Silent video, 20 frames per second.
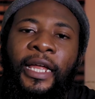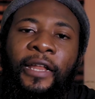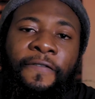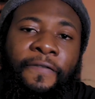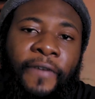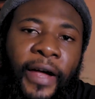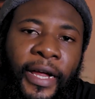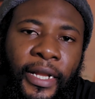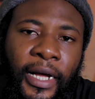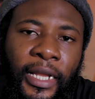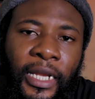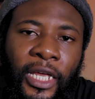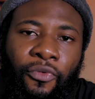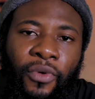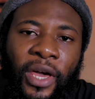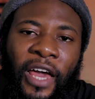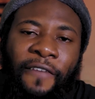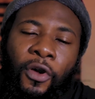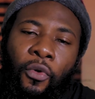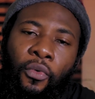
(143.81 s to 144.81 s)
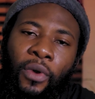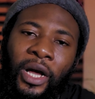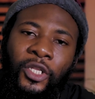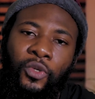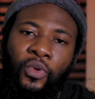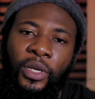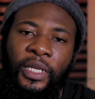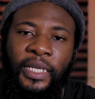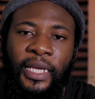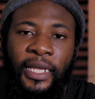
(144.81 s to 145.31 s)
then finally, we have a
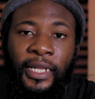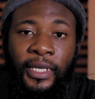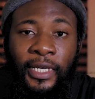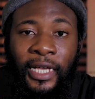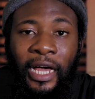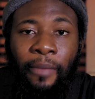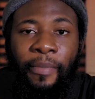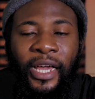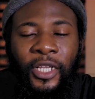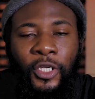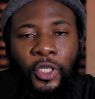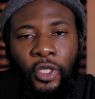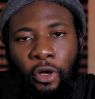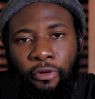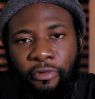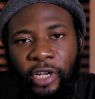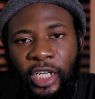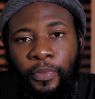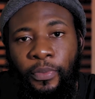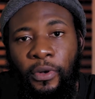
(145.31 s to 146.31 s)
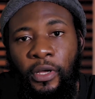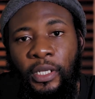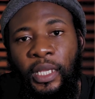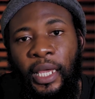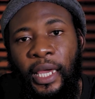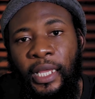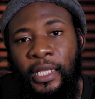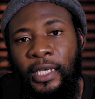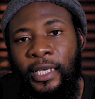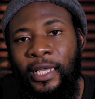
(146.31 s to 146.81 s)
128GB storage plus
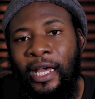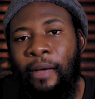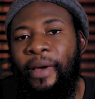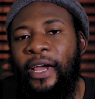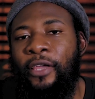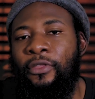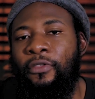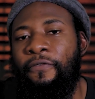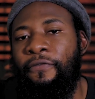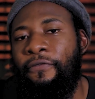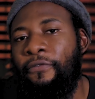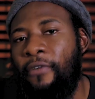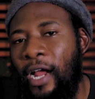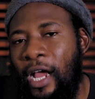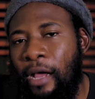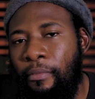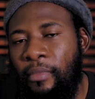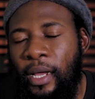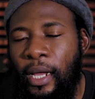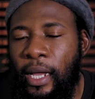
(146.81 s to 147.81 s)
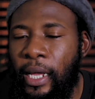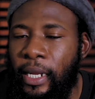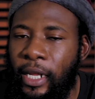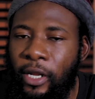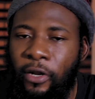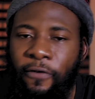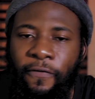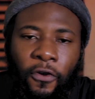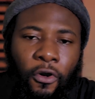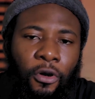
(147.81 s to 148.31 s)
8GB of RAM. And
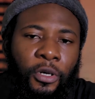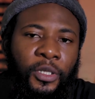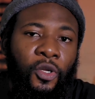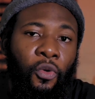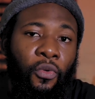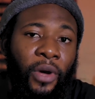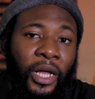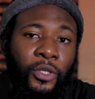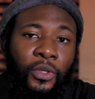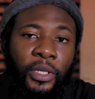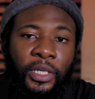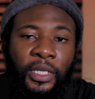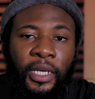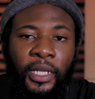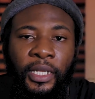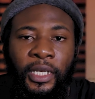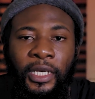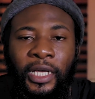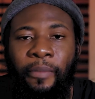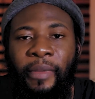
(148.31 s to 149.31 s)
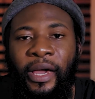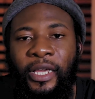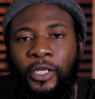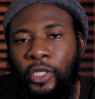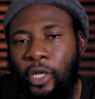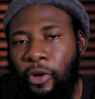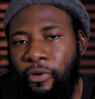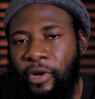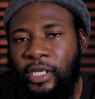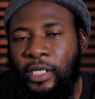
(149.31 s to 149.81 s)
then of course, the 128GB
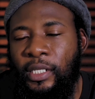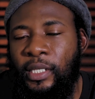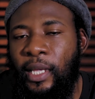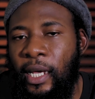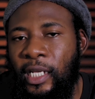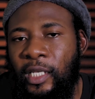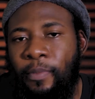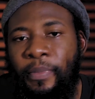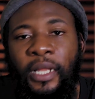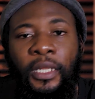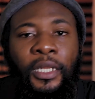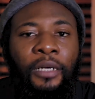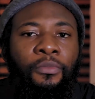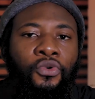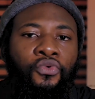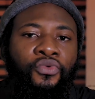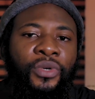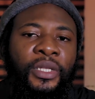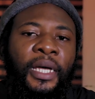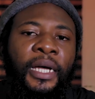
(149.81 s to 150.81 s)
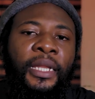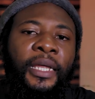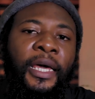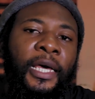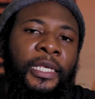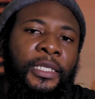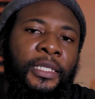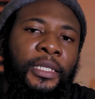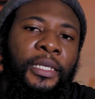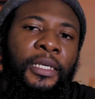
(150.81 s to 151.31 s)
storage is expandable with an
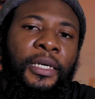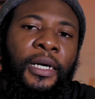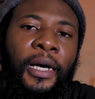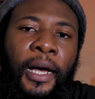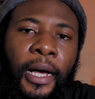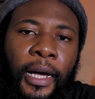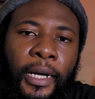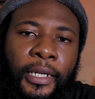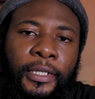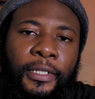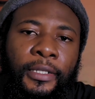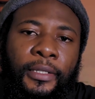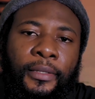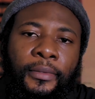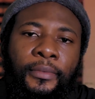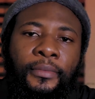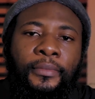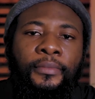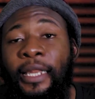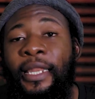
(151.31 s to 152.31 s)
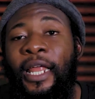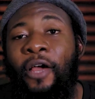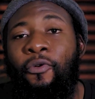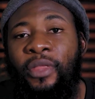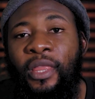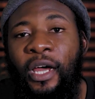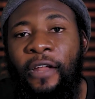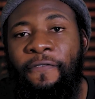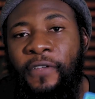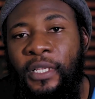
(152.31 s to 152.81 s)
SD card. And then
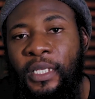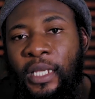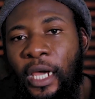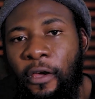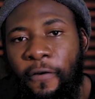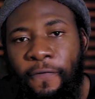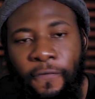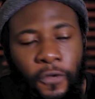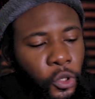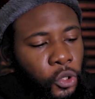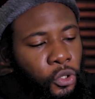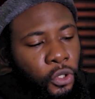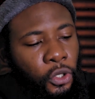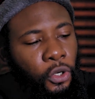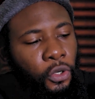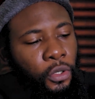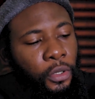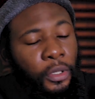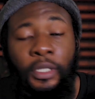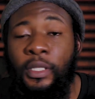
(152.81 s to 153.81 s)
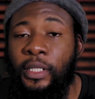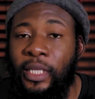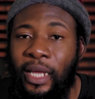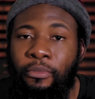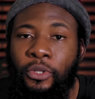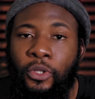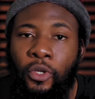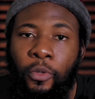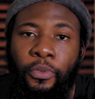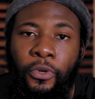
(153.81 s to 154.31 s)
without Fisayo Fosudo, it's
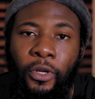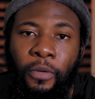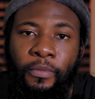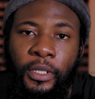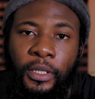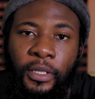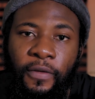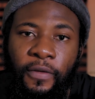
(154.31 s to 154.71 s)
time to open up this